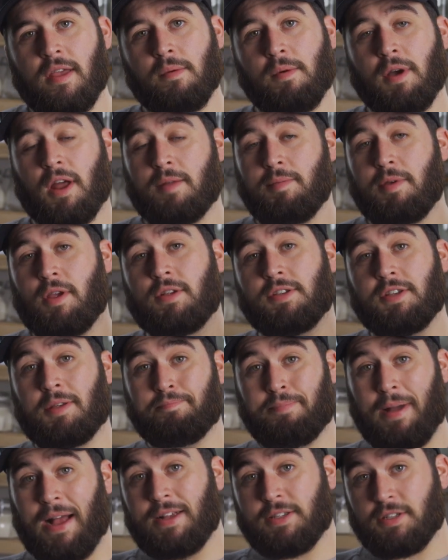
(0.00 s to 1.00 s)
We're going to be using
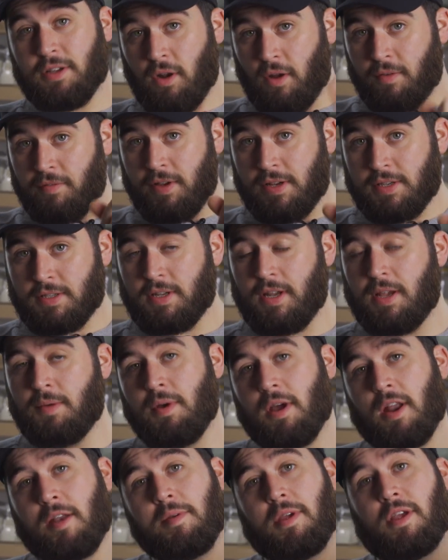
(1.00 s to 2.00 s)
basil, obviously.
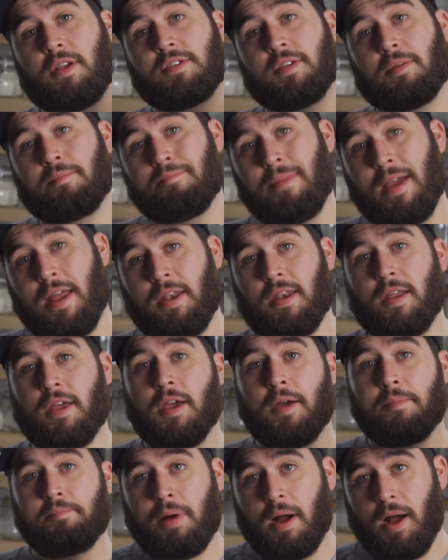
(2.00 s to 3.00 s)
We're going to be using mint,
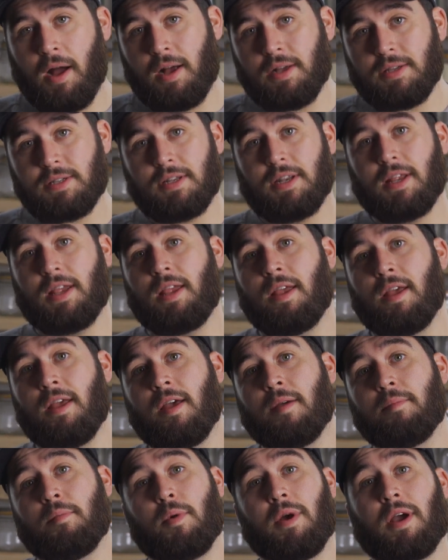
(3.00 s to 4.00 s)
parsley.
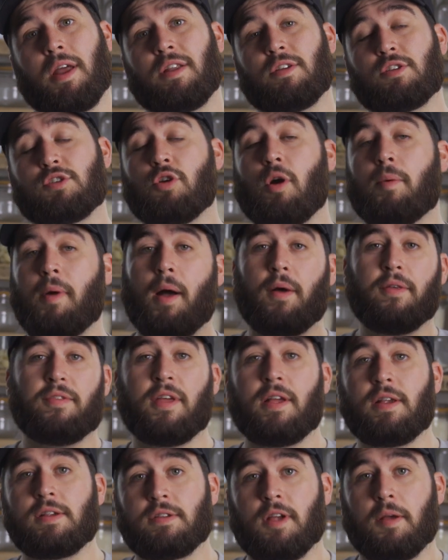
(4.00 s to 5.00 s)
We're going to swap out
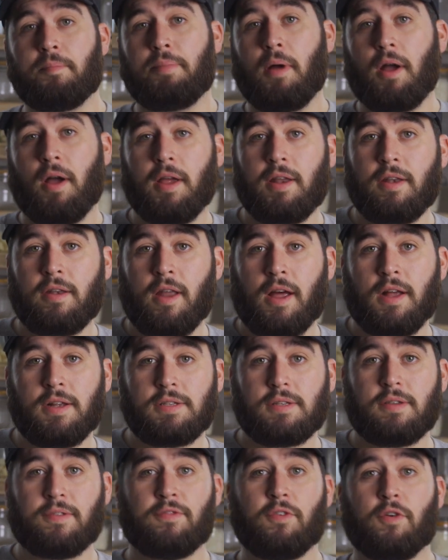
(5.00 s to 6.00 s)
things like pine
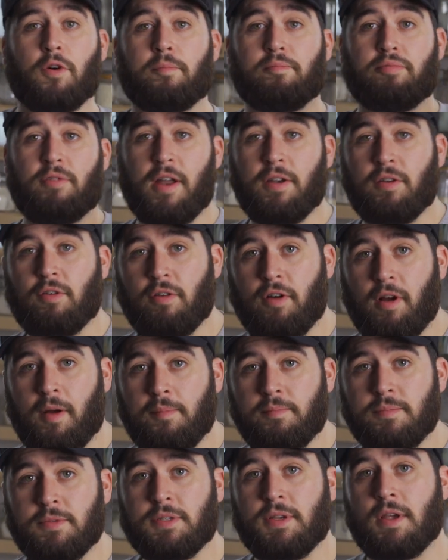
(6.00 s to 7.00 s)
nuts for
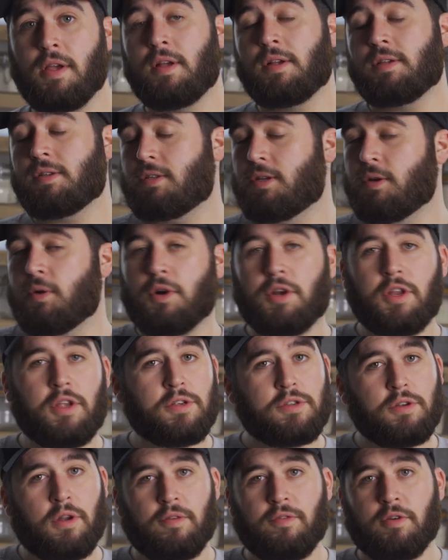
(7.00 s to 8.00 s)
breadcrumbs. Still going to
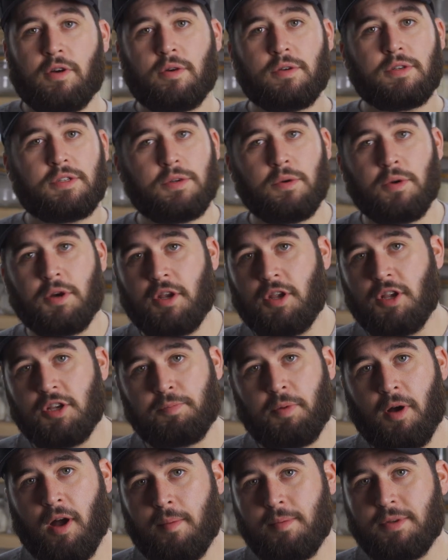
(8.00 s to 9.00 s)
use olive oil, still going to use
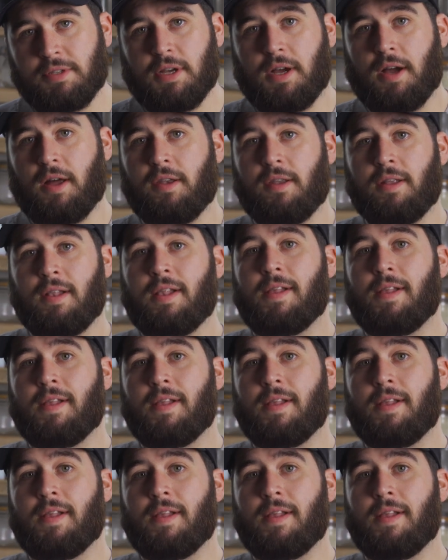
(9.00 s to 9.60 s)
Parmesan.